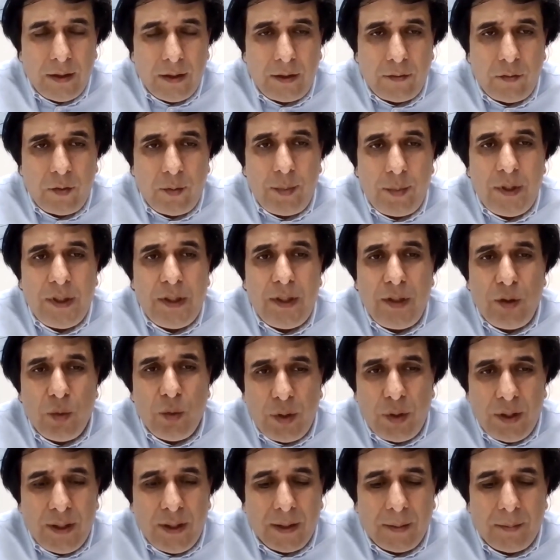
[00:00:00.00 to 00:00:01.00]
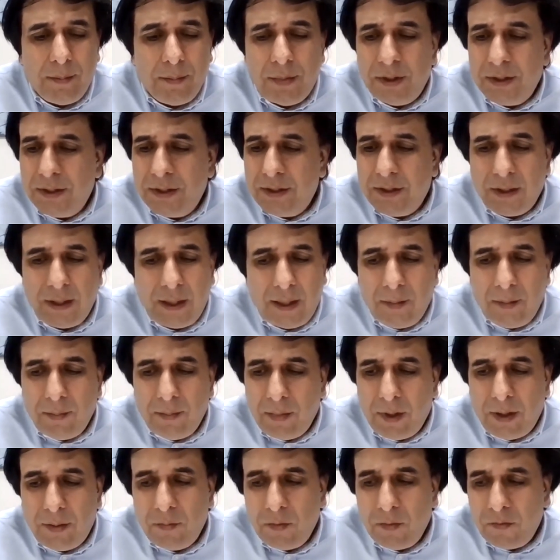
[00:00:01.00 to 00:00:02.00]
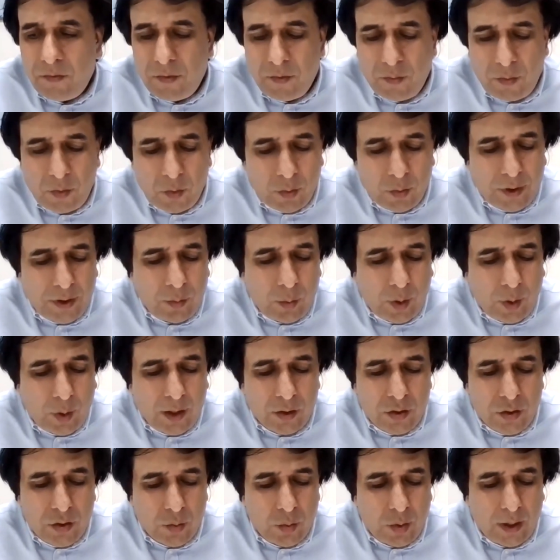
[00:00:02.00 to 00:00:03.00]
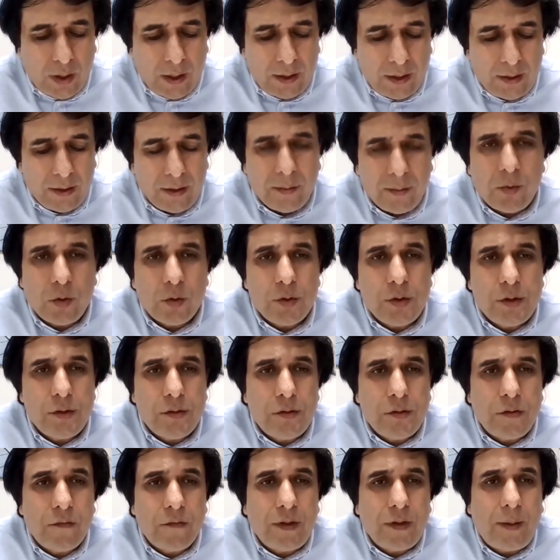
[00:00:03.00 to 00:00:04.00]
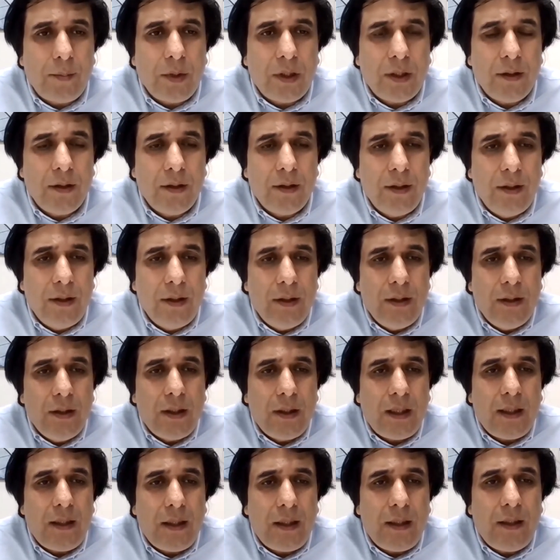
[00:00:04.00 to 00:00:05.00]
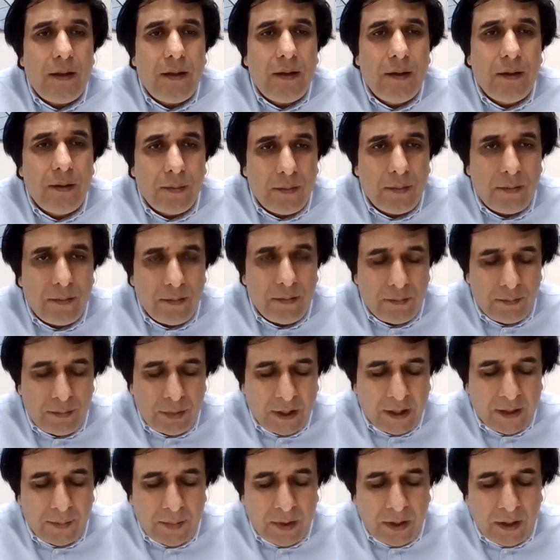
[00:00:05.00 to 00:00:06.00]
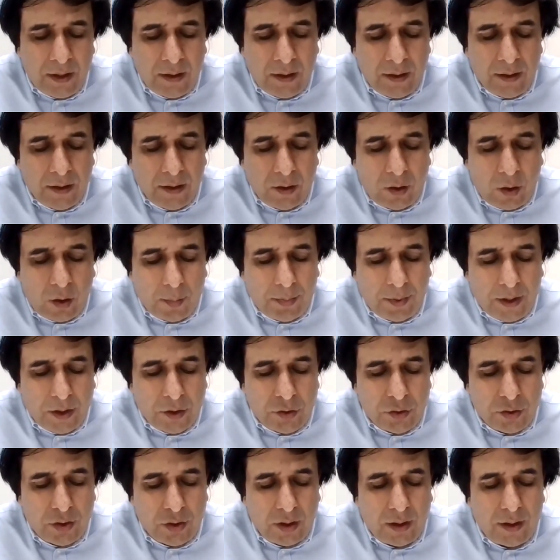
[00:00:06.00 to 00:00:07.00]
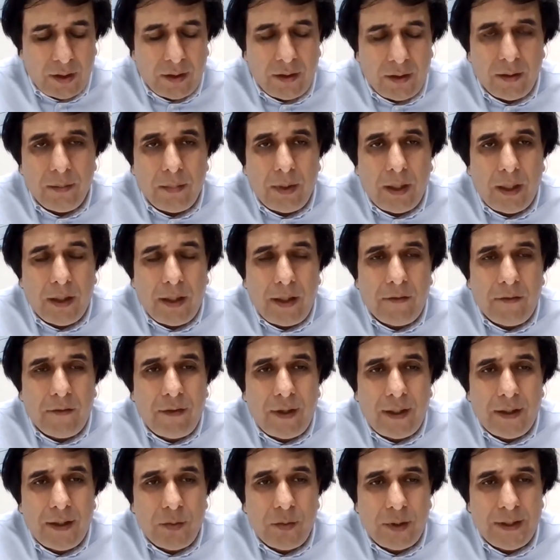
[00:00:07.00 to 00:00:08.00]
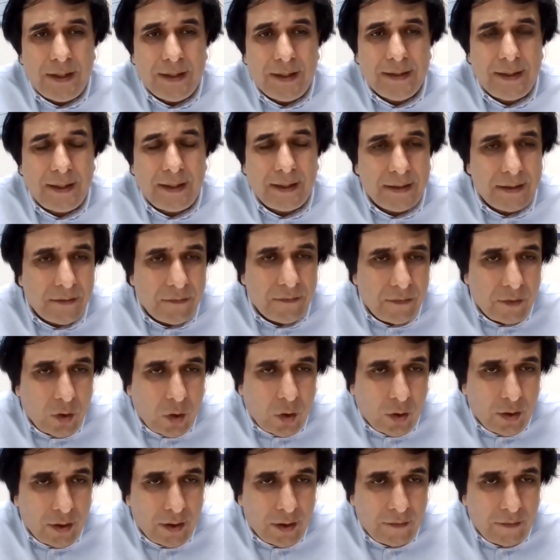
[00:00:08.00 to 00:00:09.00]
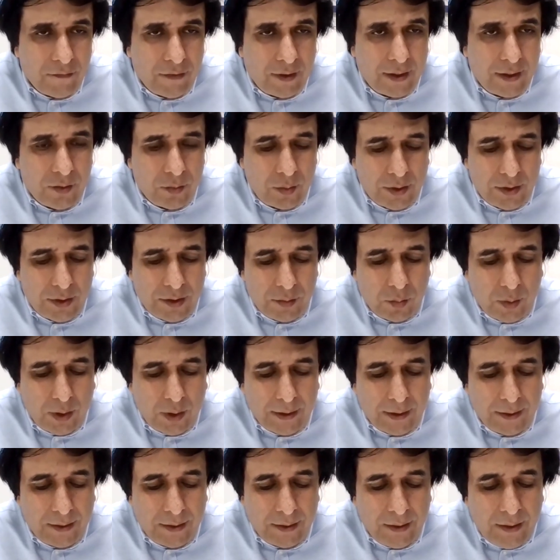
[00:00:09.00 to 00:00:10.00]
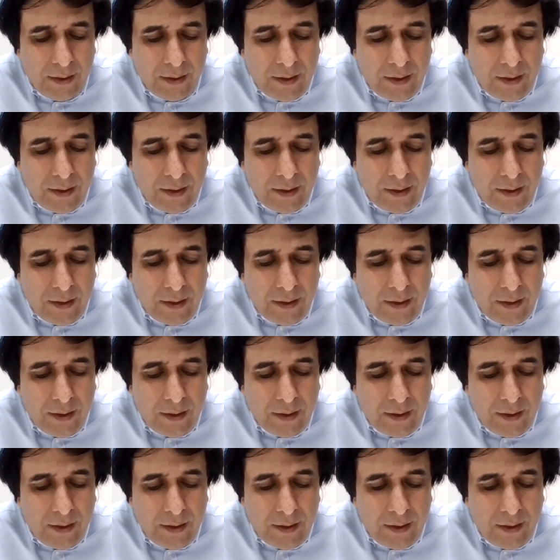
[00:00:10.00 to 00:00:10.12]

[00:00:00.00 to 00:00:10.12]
there will be new incumbents, and I'm, I'm the view that one or two are in the process of coming and and becoming operational in about FY26, if not in FY21.